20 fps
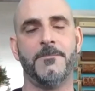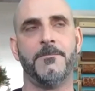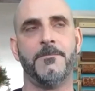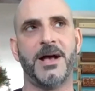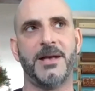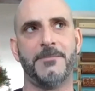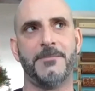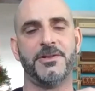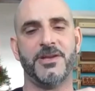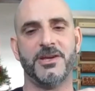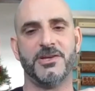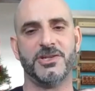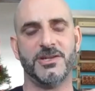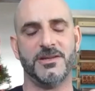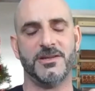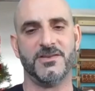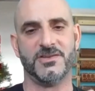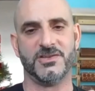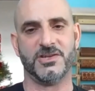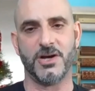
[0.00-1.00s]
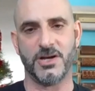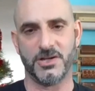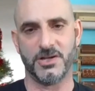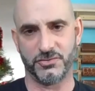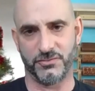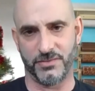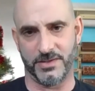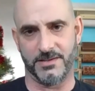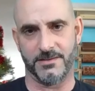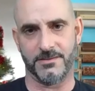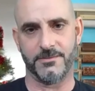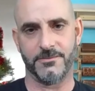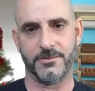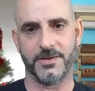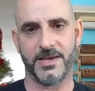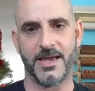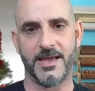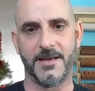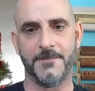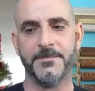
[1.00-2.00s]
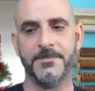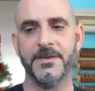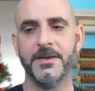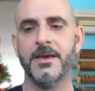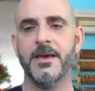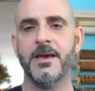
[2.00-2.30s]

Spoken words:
population in this country, okay?